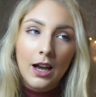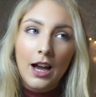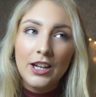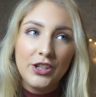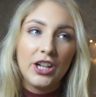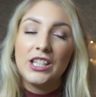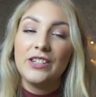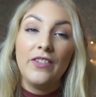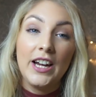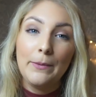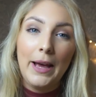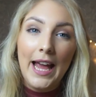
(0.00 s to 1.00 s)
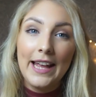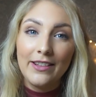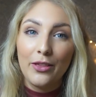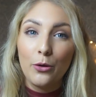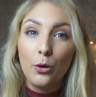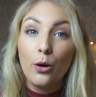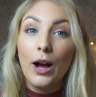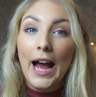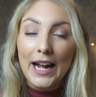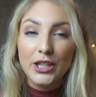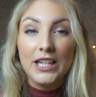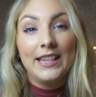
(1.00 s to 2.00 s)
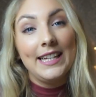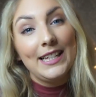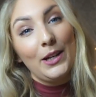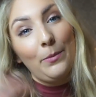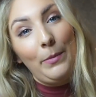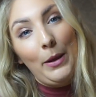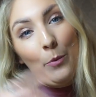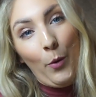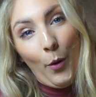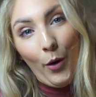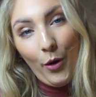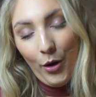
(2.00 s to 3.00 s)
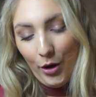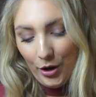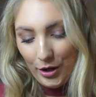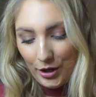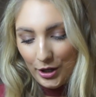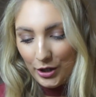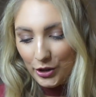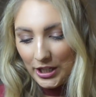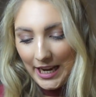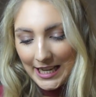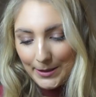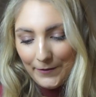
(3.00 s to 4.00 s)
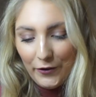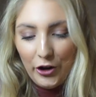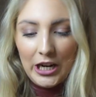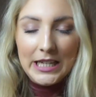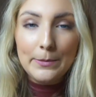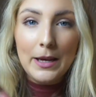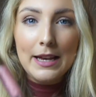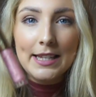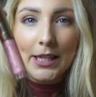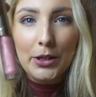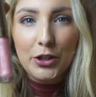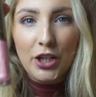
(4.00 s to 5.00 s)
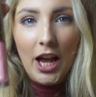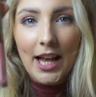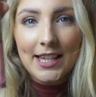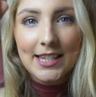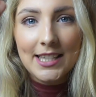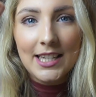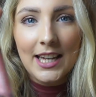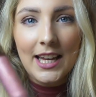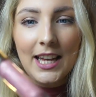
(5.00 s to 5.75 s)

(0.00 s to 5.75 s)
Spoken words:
I justified it in my head and thought, actually this can be what she gets me for Christmas. So it's just,